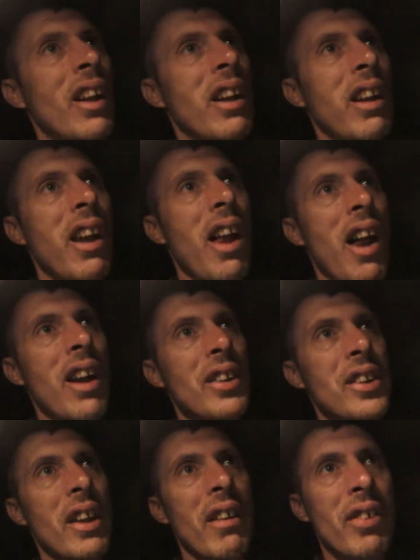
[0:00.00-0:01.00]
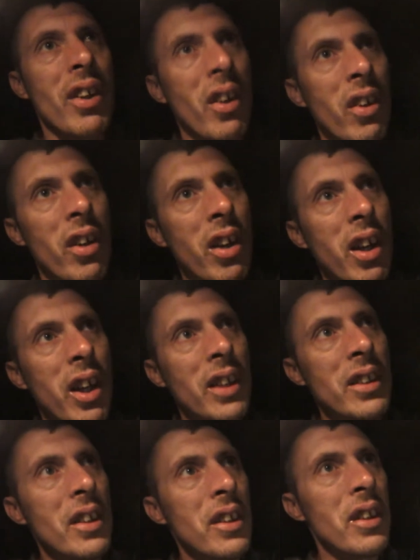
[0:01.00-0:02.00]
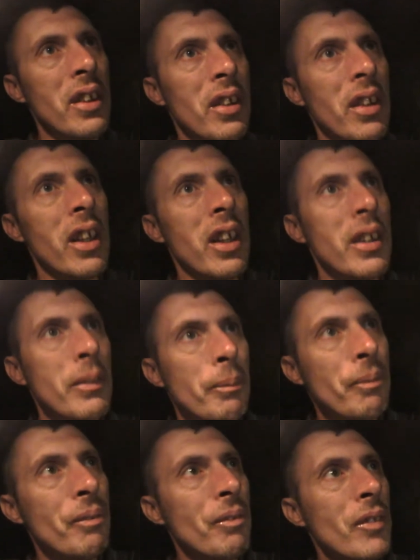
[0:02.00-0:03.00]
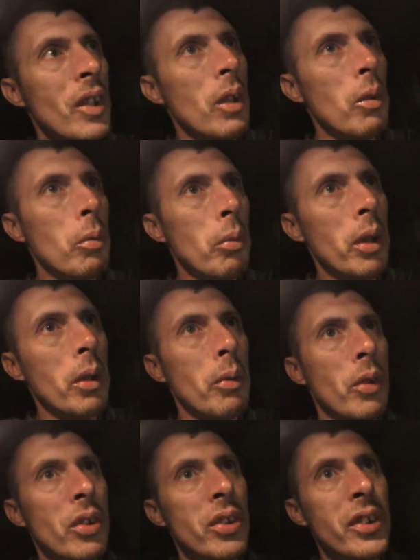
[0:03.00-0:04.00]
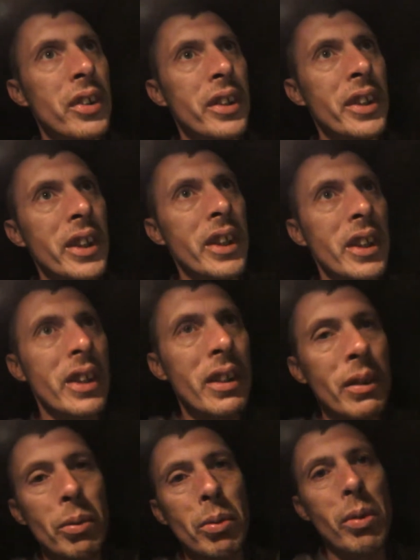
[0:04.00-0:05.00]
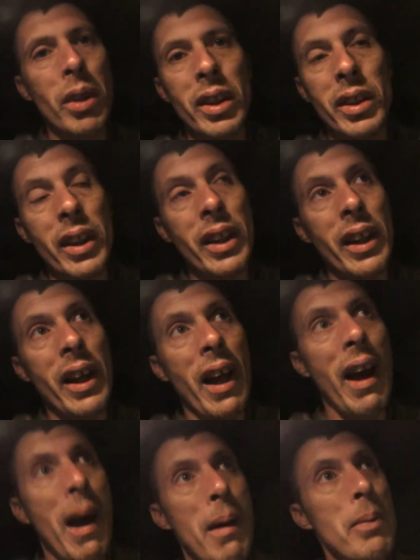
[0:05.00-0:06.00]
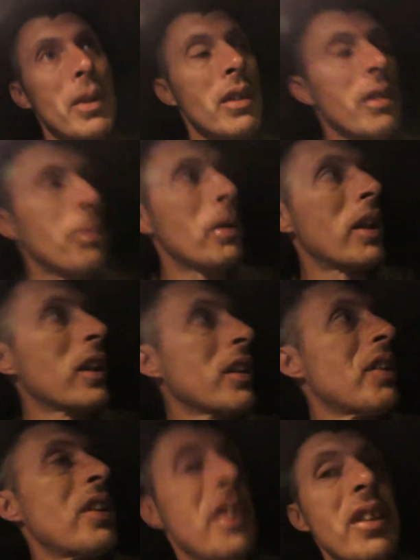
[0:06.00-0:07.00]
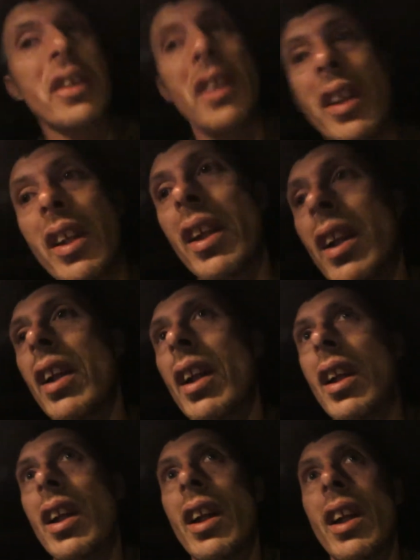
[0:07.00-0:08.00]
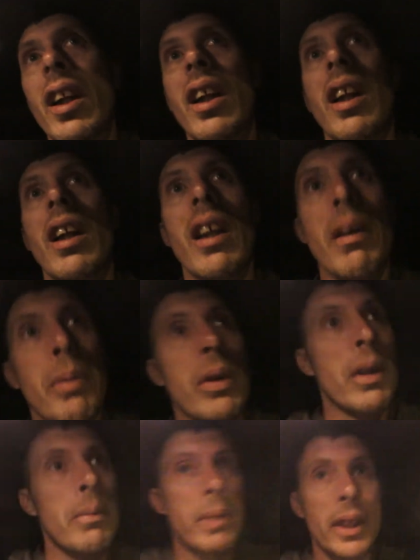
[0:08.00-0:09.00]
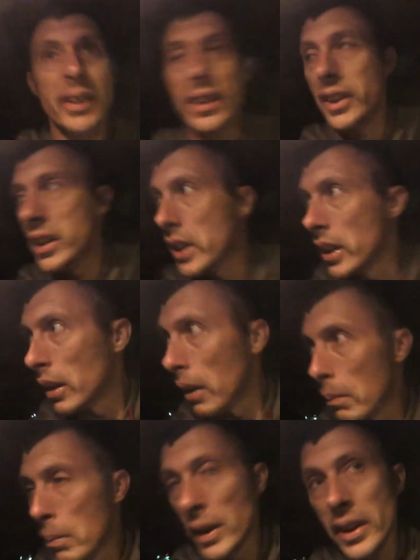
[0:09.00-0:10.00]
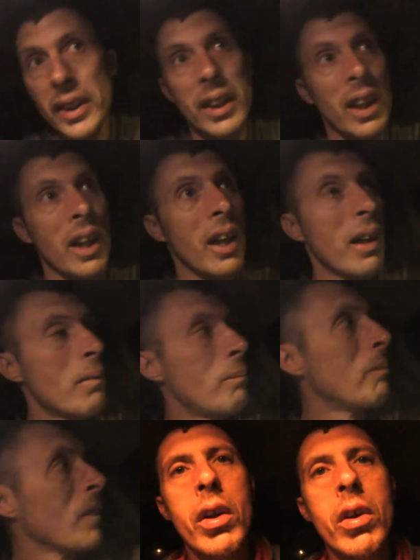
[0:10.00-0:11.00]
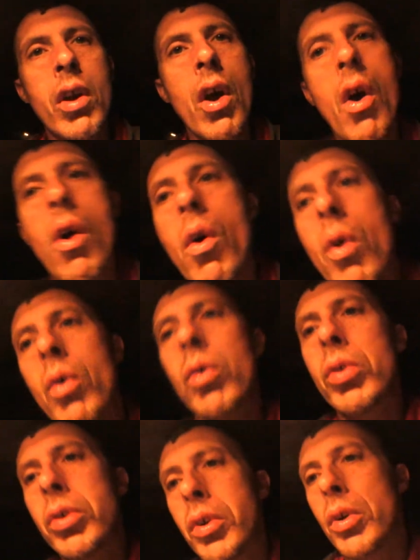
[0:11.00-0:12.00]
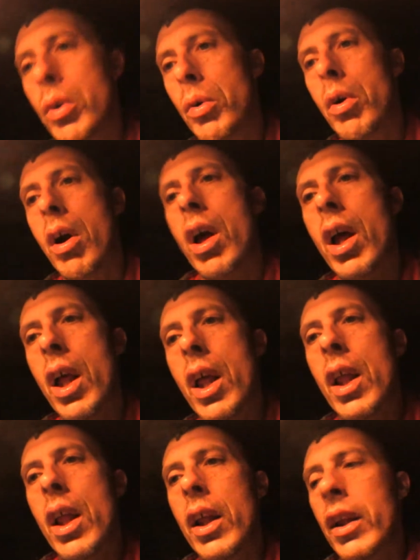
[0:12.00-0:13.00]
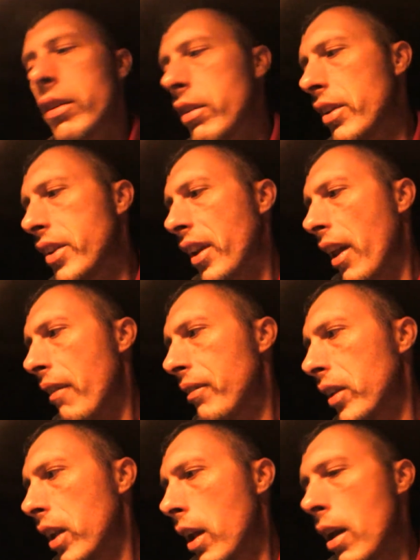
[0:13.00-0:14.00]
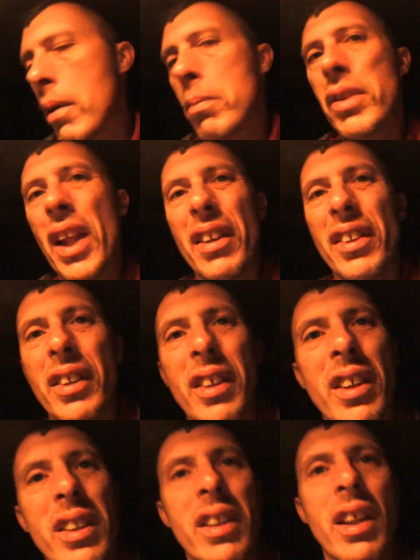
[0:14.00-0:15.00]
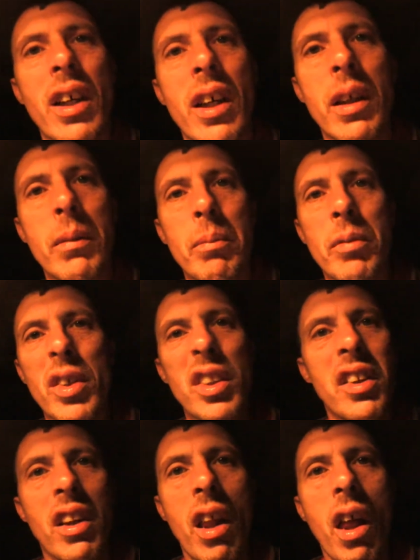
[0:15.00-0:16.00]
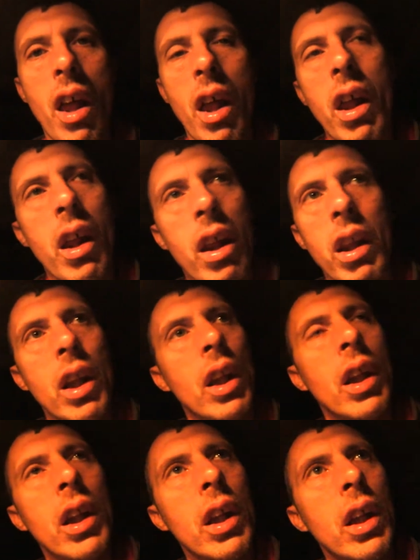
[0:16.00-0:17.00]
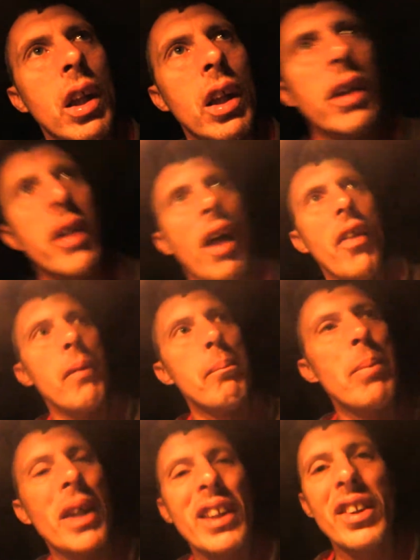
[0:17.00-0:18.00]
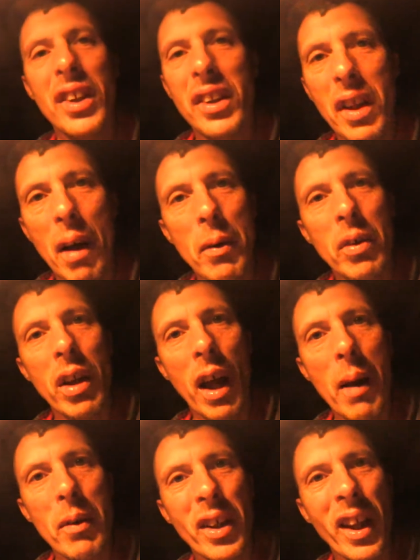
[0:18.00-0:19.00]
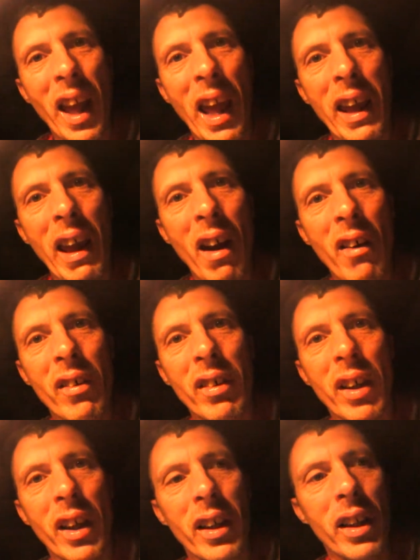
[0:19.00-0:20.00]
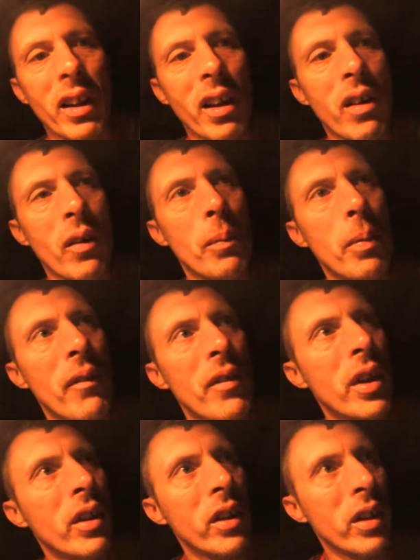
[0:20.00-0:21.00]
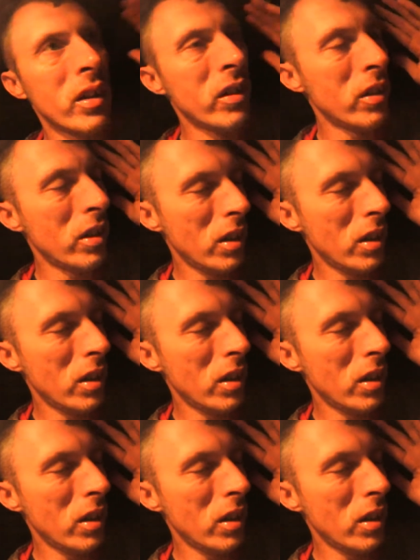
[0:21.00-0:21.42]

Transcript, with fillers: A lot of stuff going on. So. Uh, We will see what happens, but it's pretty busy, busy time. Yo, so just left Tim's. That was a good time. Just uh, nothing beats the summertime when you hang out in like a little pavilion